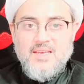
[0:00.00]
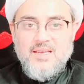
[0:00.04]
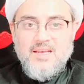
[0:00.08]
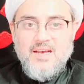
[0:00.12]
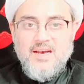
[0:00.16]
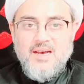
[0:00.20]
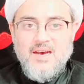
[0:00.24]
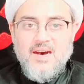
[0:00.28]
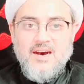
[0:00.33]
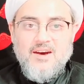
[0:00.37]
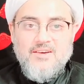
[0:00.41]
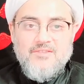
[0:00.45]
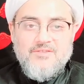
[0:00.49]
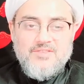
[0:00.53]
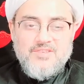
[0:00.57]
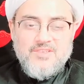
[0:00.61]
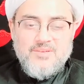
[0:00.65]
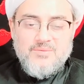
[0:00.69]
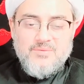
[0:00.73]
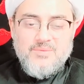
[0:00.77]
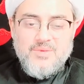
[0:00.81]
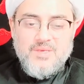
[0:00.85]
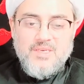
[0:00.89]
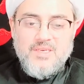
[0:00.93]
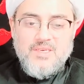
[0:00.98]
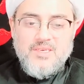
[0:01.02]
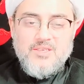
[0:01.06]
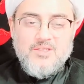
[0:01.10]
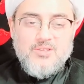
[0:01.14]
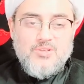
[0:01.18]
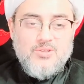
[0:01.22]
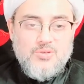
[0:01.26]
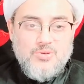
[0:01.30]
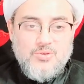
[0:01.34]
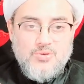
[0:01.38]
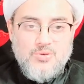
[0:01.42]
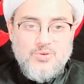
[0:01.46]
after me
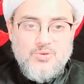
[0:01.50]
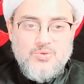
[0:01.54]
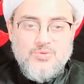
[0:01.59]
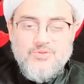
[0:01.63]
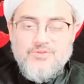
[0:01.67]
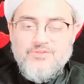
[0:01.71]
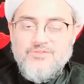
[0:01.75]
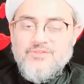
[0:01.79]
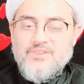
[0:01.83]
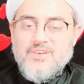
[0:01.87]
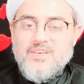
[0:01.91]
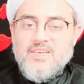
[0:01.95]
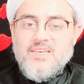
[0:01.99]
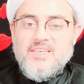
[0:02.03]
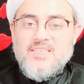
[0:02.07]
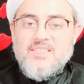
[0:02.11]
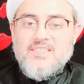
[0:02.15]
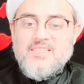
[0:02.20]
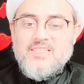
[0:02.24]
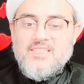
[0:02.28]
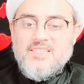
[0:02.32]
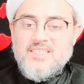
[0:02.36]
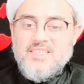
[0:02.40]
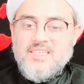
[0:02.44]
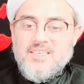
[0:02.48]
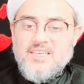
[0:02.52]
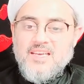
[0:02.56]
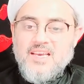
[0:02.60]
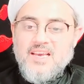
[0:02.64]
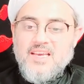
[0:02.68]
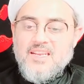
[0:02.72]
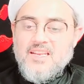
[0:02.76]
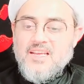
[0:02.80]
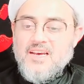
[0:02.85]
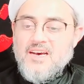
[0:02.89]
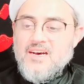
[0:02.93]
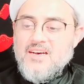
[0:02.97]
to you first
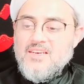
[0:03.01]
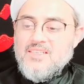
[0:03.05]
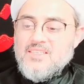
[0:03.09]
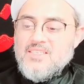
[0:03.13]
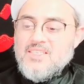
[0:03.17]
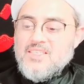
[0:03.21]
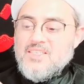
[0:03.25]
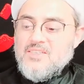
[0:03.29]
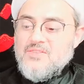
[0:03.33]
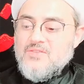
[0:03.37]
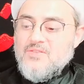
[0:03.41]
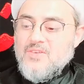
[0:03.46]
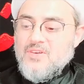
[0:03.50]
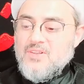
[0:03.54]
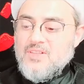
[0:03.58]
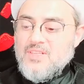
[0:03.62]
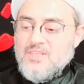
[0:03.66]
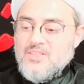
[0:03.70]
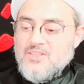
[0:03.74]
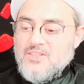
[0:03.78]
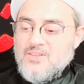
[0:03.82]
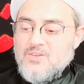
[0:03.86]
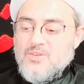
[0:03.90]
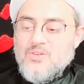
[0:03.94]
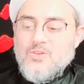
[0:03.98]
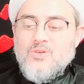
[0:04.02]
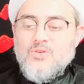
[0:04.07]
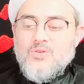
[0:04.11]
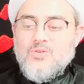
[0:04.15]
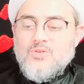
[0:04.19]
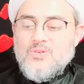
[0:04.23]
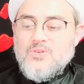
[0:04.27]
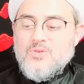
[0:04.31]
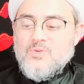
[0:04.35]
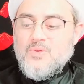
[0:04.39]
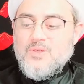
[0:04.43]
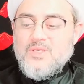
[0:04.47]
and asks for this
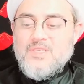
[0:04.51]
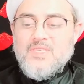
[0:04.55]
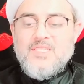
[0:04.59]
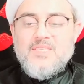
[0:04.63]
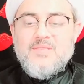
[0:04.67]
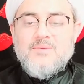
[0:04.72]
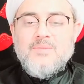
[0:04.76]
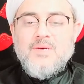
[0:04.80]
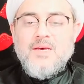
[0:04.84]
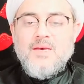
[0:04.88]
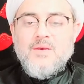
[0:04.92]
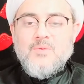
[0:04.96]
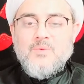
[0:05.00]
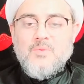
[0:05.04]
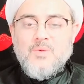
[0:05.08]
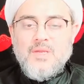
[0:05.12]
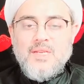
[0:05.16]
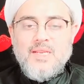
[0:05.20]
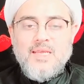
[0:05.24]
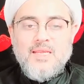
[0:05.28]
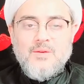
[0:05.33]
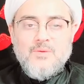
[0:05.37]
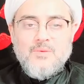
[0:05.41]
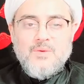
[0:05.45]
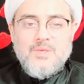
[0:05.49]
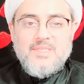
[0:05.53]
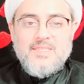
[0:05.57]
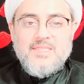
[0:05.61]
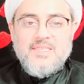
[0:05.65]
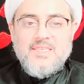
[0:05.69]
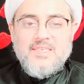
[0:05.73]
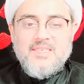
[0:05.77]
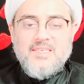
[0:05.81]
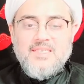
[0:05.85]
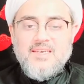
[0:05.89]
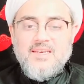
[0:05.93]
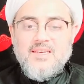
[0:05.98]
note, which is my will and
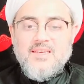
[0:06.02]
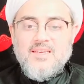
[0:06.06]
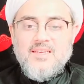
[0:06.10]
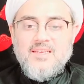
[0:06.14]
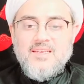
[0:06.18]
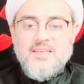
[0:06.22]
wasiyah,